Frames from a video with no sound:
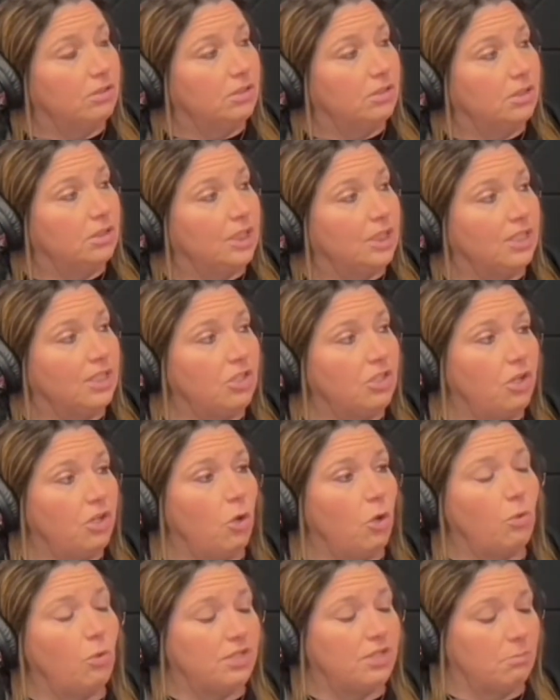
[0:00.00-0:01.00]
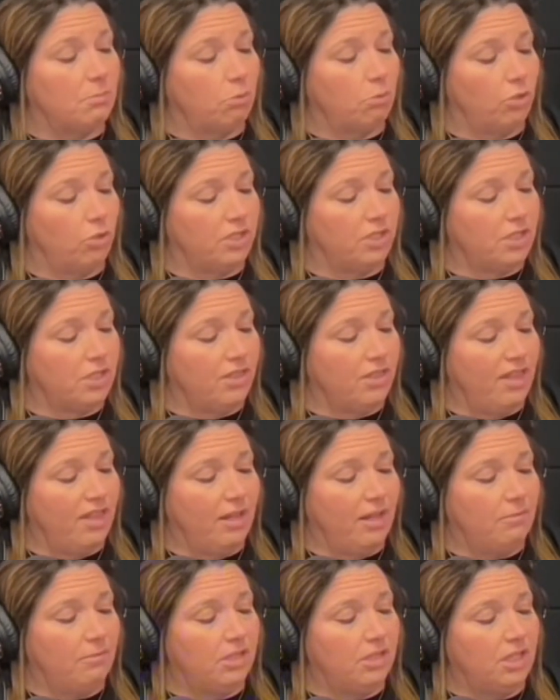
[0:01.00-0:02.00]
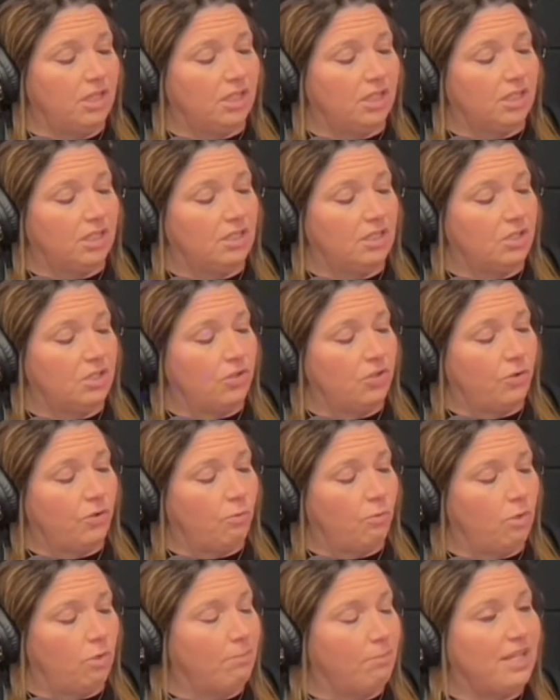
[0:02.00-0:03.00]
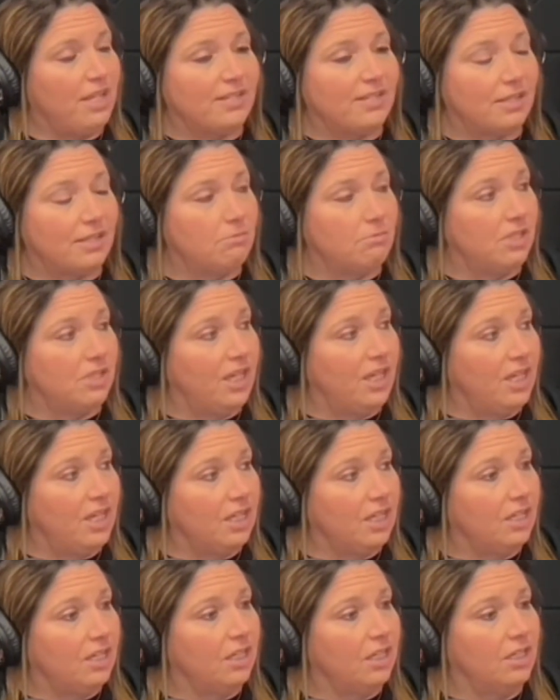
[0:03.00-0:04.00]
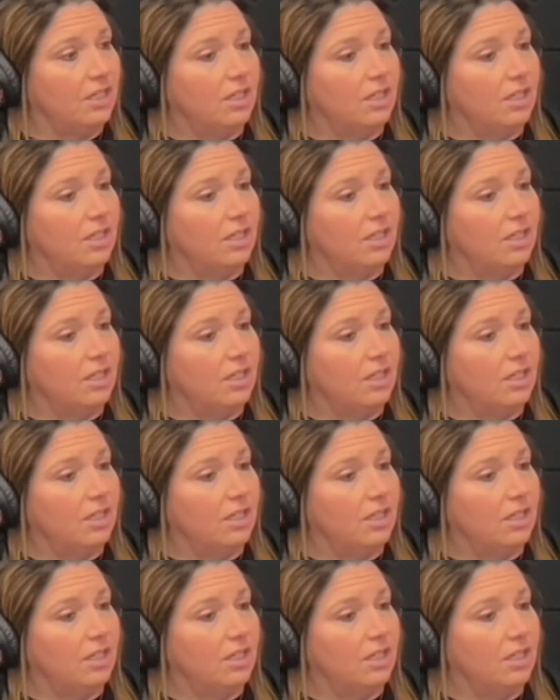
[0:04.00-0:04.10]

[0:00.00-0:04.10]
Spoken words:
Get to know what's important to them. Get to know what makes them tick.